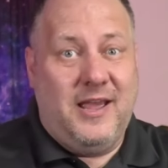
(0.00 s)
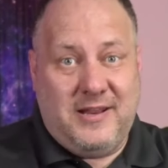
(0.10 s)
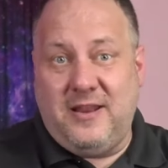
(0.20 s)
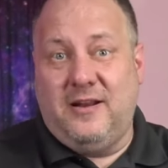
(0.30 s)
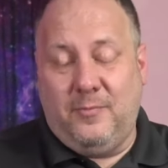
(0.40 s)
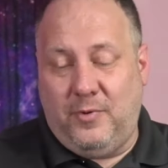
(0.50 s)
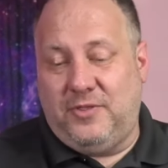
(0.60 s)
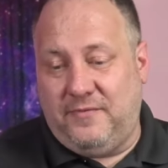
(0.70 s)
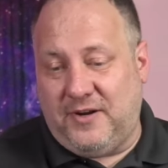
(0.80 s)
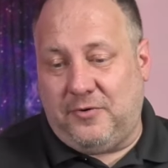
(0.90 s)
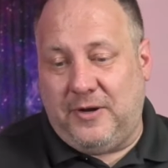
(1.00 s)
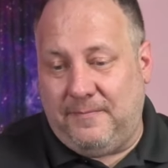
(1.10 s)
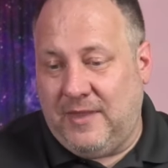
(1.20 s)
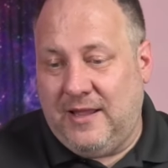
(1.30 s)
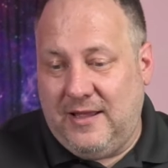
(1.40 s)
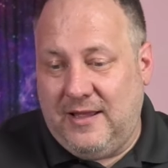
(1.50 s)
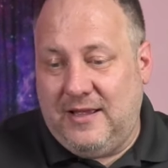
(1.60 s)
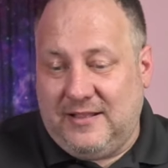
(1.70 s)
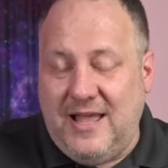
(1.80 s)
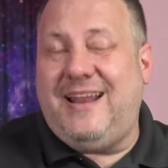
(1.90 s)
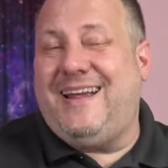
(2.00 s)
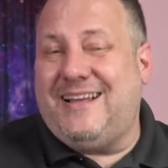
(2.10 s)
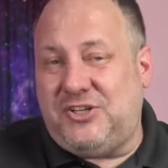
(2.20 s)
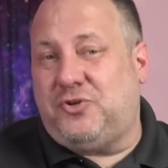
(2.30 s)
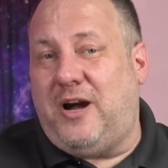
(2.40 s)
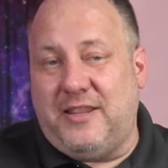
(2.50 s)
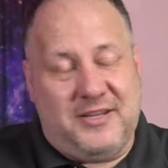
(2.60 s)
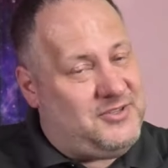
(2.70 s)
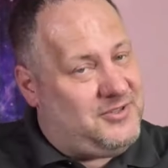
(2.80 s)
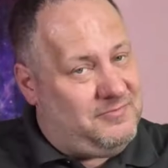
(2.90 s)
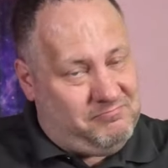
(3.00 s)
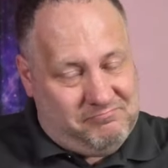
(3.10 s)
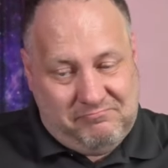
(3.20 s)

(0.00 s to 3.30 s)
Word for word: and ended up with the victory. Glad I got to try this.